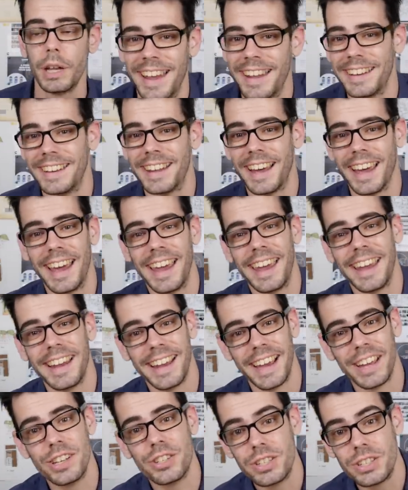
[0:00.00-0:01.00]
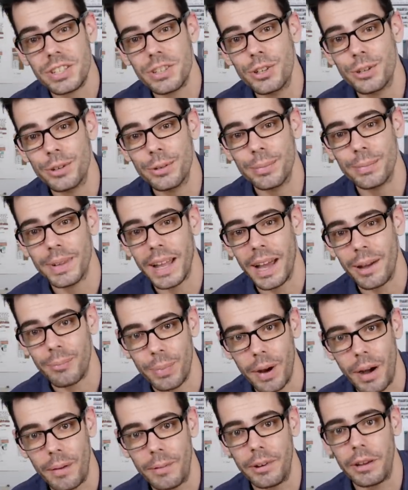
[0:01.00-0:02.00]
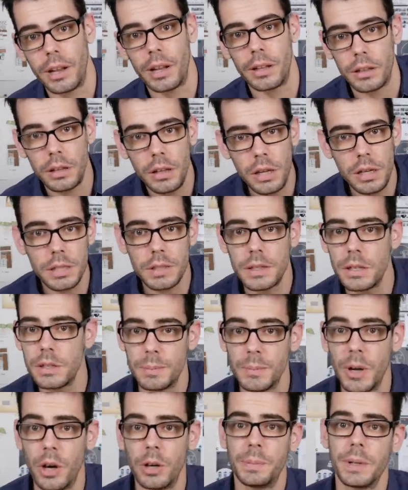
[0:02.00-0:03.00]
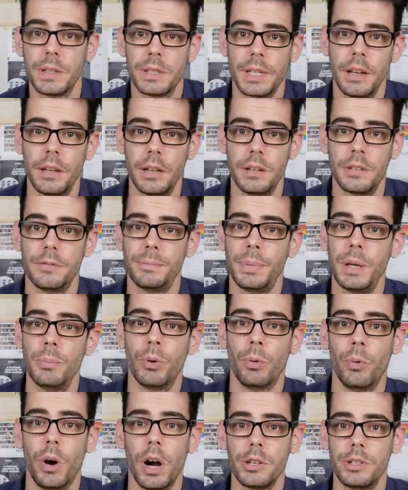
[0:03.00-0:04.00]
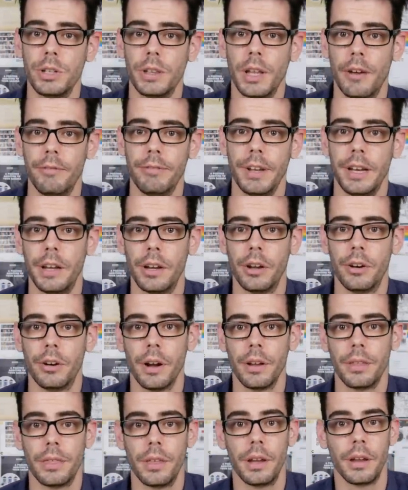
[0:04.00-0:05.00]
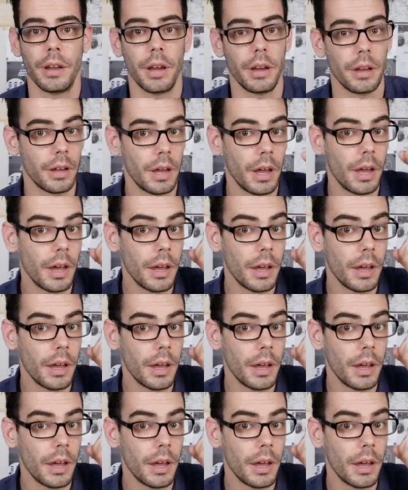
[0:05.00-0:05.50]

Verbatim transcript: And I assume that probably at least a small percentage of people watching that video are thinking,